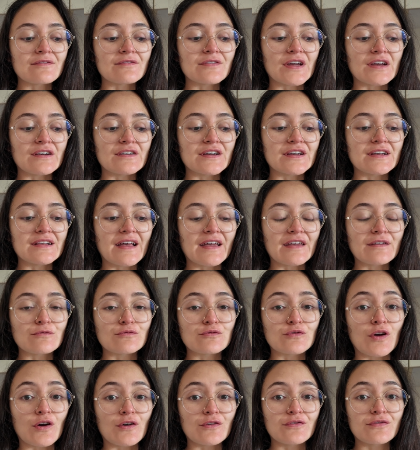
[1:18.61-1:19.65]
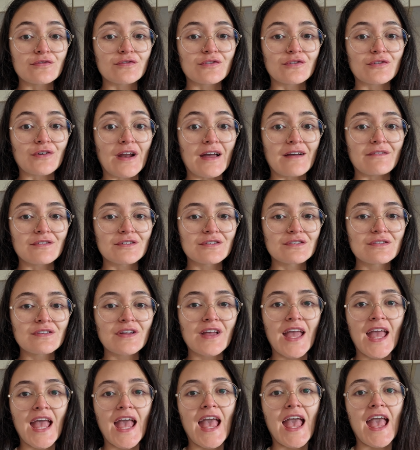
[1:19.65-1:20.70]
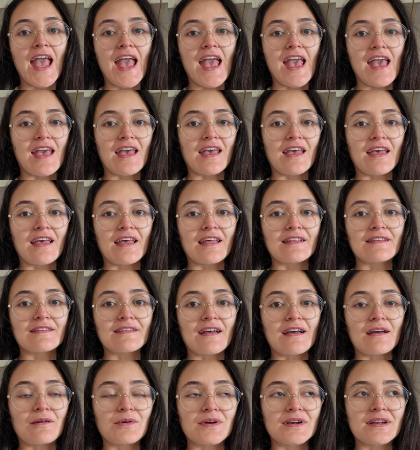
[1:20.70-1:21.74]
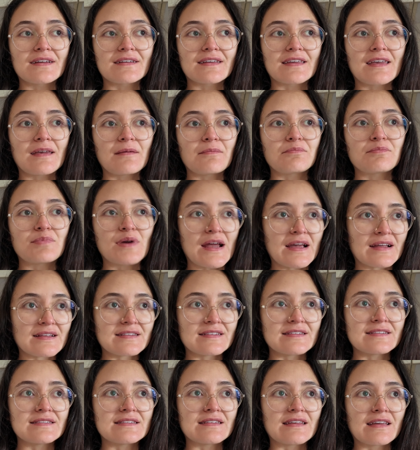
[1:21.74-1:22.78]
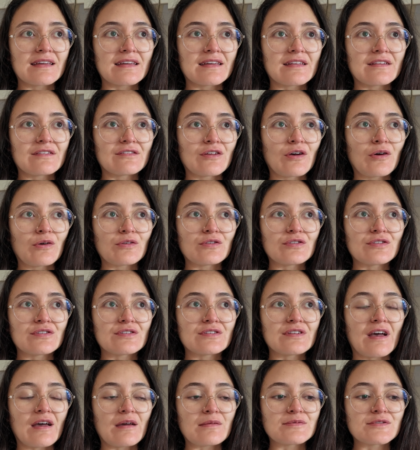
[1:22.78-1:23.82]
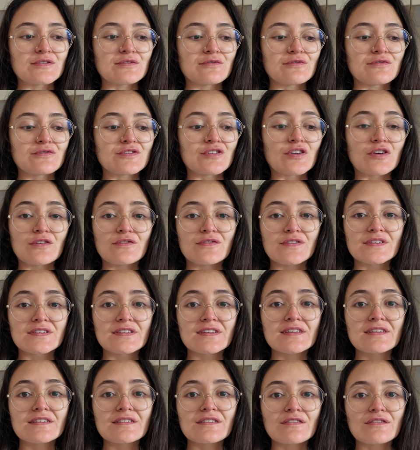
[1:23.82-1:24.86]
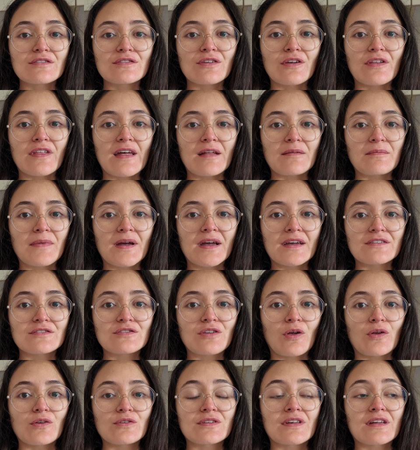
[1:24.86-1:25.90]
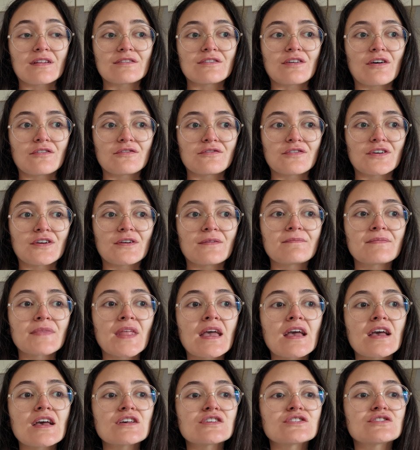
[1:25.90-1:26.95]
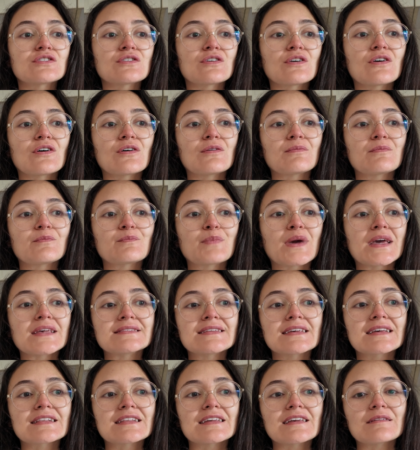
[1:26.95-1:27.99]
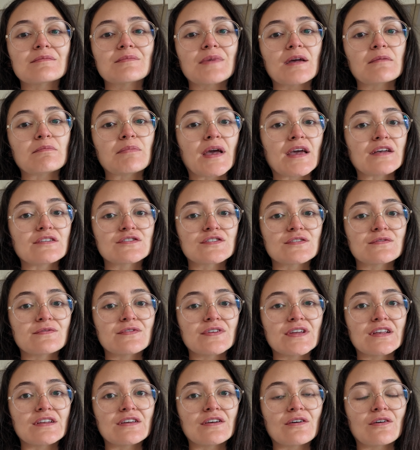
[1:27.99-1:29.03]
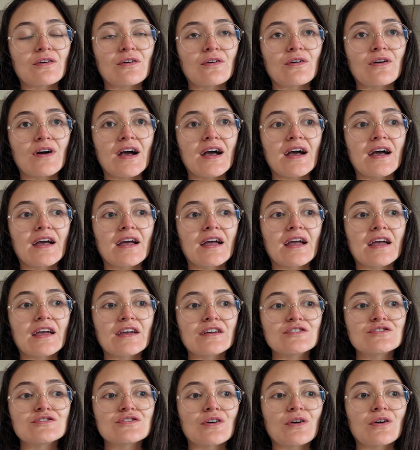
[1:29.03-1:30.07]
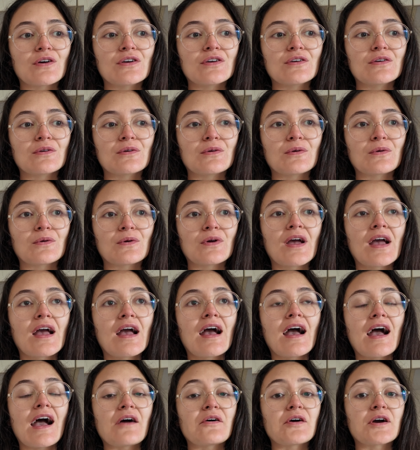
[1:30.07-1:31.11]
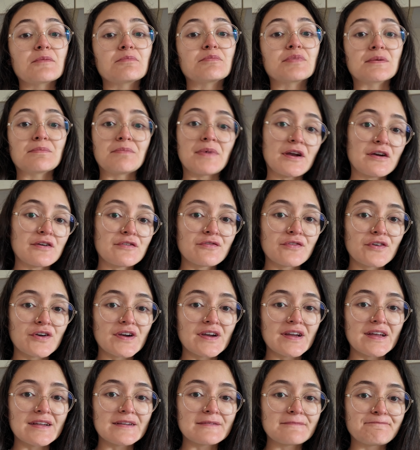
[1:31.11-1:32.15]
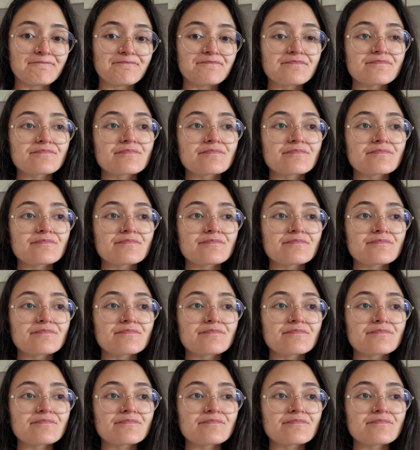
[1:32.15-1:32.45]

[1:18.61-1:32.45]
very like rough gravel and I want to keep practicing in those types of surfaces so that my soles get tougher. So basically in my Patreon video I show you how I prepare for it.